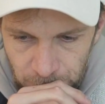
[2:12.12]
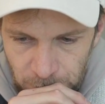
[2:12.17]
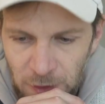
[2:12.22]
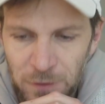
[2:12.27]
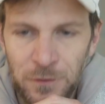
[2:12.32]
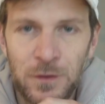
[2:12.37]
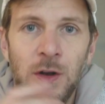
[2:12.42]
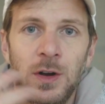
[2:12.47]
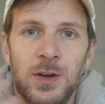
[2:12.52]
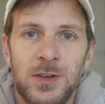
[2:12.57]

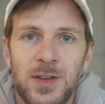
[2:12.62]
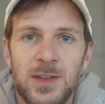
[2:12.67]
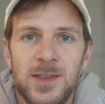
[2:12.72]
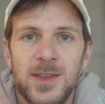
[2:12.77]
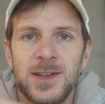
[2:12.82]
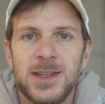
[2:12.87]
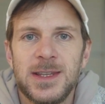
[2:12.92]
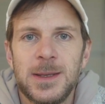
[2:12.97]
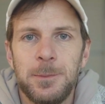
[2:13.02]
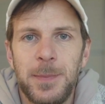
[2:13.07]
Of course, it's
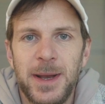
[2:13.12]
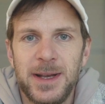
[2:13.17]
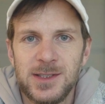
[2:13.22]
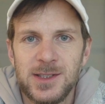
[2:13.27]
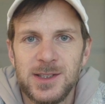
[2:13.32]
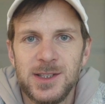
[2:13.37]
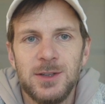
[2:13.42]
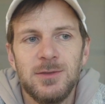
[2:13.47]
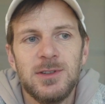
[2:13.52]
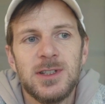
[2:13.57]
not the
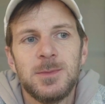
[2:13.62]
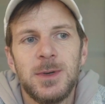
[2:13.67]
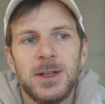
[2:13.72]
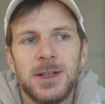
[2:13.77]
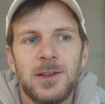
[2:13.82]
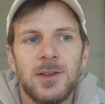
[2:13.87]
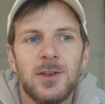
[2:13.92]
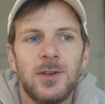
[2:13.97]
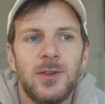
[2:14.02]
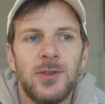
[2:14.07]
best news, but
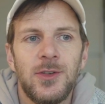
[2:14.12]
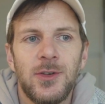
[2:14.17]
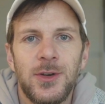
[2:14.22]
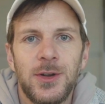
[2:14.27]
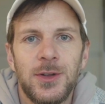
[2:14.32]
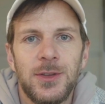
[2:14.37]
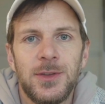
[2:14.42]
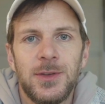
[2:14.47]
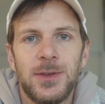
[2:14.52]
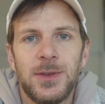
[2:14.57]
it's also
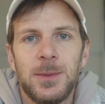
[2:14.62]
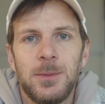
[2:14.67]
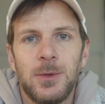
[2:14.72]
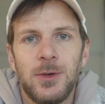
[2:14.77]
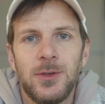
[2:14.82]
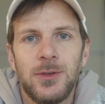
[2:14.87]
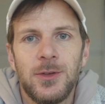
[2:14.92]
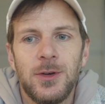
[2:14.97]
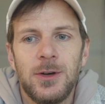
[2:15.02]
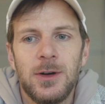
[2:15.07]
not the
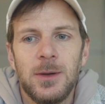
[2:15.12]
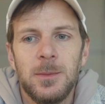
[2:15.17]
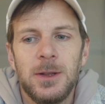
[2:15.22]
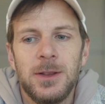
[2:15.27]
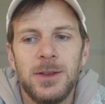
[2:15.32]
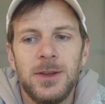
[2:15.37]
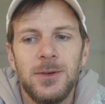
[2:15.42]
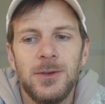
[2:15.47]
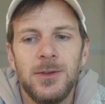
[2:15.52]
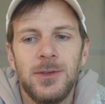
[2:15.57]
most
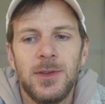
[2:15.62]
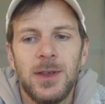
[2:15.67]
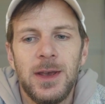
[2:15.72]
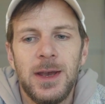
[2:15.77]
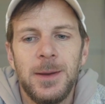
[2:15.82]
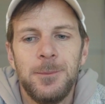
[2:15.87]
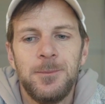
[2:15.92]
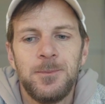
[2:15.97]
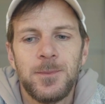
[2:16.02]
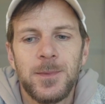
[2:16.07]
horrible news.
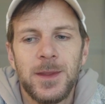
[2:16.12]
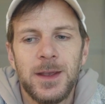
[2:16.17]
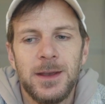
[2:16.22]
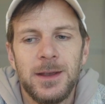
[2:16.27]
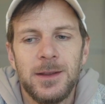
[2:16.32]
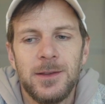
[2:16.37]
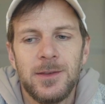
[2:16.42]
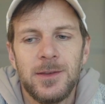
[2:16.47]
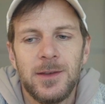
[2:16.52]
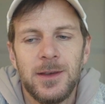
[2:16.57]

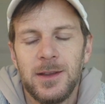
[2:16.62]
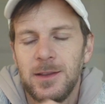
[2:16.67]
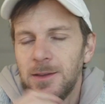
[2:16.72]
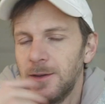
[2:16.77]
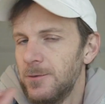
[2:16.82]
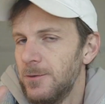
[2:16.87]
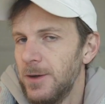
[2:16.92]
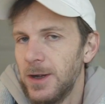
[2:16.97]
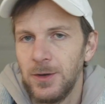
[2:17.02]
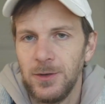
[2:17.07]
It's
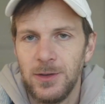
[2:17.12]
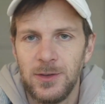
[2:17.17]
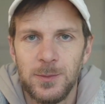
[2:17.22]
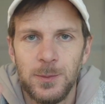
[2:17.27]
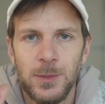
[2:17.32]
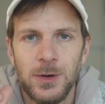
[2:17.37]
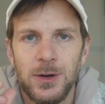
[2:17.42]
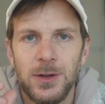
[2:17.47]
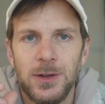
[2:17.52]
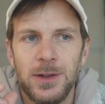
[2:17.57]
a very
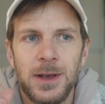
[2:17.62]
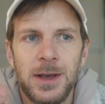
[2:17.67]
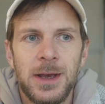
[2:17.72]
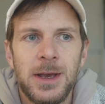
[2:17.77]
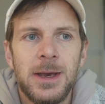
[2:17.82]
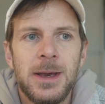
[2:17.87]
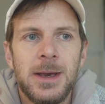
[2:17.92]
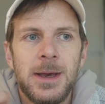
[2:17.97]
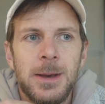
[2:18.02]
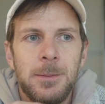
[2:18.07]
small
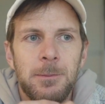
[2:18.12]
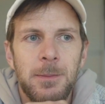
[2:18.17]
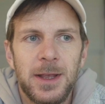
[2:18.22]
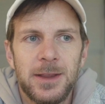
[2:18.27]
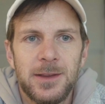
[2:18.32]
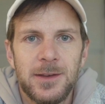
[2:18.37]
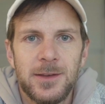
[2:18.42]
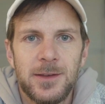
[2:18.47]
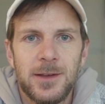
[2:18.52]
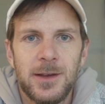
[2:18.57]

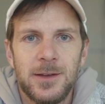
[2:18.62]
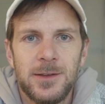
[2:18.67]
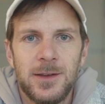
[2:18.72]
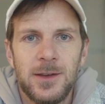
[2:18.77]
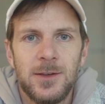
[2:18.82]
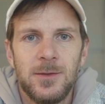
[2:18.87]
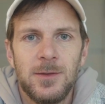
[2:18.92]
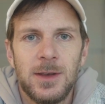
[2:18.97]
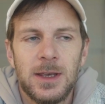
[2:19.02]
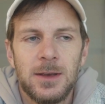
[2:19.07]

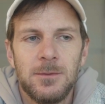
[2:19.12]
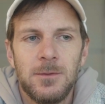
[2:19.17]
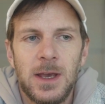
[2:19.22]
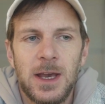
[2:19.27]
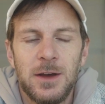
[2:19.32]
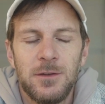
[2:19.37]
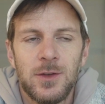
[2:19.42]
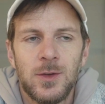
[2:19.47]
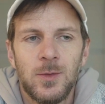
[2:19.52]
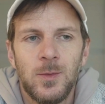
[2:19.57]
metastasis. We
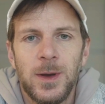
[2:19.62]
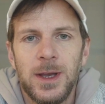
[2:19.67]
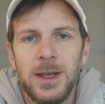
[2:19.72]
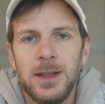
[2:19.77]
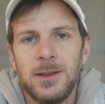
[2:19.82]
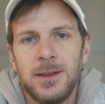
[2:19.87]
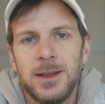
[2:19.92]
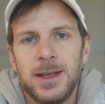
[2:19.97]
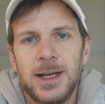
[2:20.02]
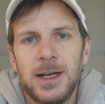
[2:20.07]
have to
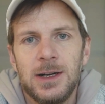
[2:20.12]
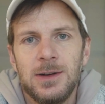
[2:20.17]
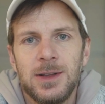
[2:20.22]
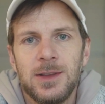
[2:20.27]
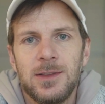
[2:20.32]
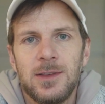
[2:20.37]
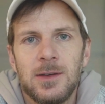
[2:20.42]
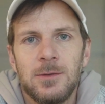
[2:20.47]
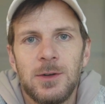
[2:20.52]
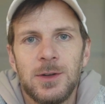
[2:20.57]
wait now
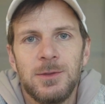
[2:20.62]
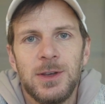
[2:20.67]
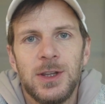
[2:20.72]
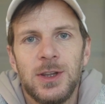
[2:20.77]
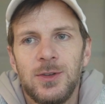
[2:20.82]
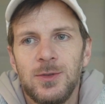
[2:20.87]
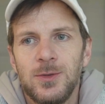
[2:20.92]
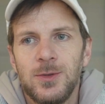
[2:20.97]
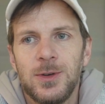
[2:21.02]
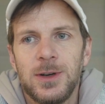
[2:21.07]
and see what we
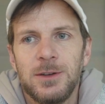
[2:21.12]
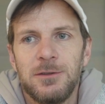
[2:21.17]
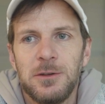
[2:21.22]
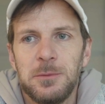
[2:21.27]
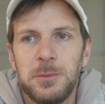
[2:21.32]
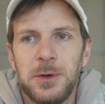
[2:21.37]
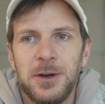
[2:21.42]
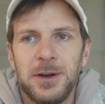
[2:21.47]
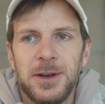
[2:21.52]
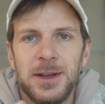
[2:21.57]
do, if we
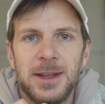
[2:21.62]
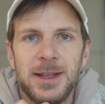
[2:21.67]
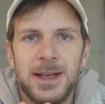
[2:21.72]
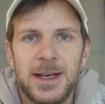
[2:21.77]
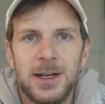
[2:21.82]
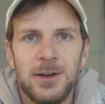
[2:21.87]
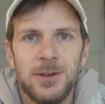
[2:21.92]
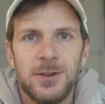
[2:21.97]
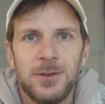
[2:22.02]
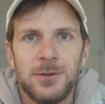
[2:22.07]
burn it
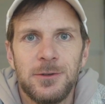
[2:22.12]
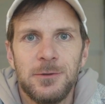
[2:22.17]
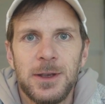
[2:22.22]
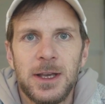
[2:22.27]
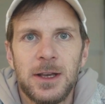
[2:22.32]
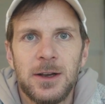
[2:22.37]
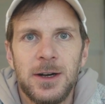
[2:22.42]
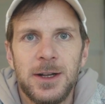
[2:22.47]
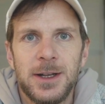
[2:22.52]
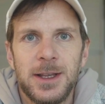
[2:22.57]
out or
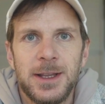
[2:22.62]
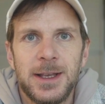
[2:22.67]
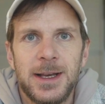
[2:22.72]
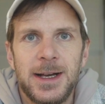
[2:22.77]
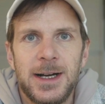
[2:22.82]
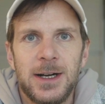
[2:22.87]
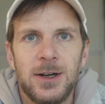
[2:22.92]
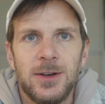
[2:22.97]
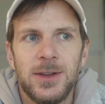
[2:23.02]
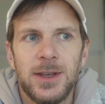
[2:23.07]
we cut it
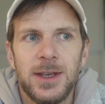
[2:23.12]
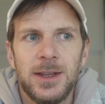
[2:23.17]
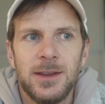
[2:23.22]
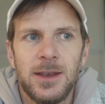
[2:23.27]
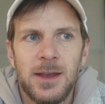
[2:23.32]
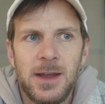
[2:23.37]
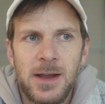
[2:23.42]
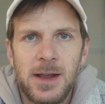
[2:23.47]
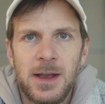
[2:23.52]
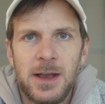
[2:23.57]
out.
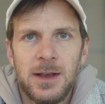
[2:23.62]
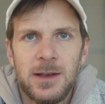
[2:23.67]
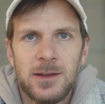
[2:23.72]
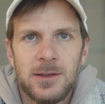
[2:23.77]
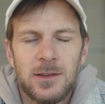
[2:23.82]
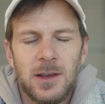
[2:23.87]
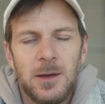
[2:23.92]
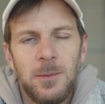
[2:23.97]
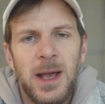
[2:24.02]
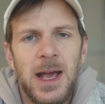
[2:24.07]
And
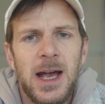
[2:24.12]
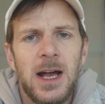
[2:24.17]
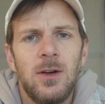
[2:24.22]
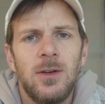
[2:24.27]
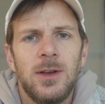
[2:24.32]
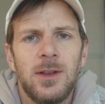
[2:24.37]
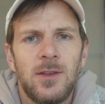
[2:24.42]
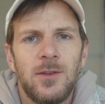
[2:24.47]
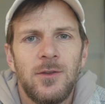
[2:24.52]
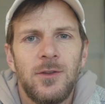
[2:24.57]

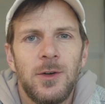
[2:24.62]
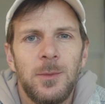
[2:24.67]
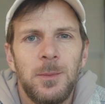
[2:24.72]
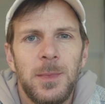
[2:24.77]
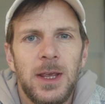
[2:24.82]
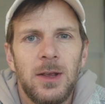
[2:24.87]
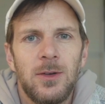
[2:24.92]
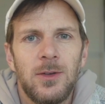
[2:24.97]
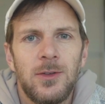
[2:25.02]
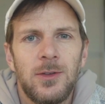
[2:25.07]
somehow it's for
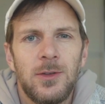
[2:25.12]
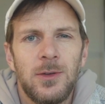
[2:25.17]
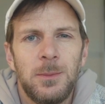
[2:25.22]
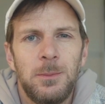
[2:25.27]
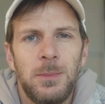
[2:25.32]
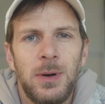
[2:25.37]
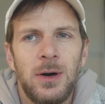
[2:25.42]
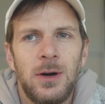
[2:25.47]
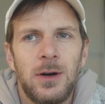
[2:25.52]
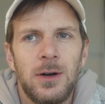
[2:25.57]
me
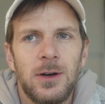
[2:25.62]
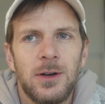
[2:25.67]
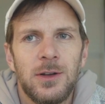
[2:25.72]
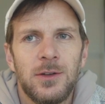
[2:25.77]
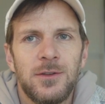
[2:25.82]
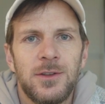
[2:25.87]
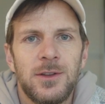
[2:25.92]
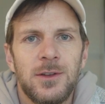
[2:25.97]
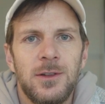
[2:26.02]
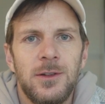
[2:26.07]
also part
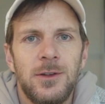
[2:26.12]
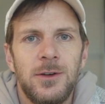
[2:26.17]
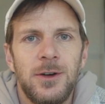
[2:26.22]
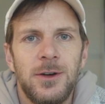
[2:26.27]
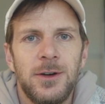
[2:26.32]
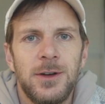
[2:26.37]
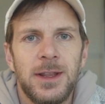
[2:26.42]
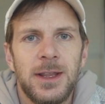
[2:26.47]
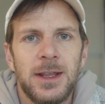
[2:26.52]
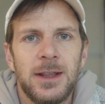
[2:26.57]
of the
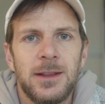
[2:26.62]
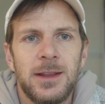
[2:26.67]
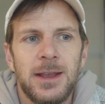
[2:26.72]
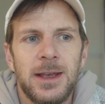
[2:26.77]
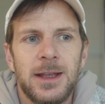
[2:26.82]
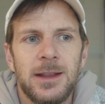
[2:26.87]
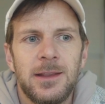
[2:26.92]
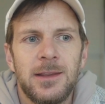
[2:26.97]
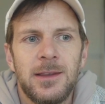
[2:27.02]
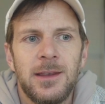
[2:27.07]
learning
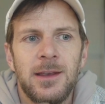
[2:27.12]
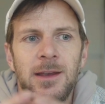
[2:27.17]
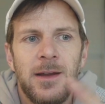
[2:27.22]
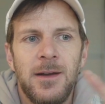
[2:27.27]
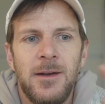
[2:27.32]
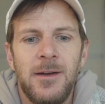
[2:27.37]
that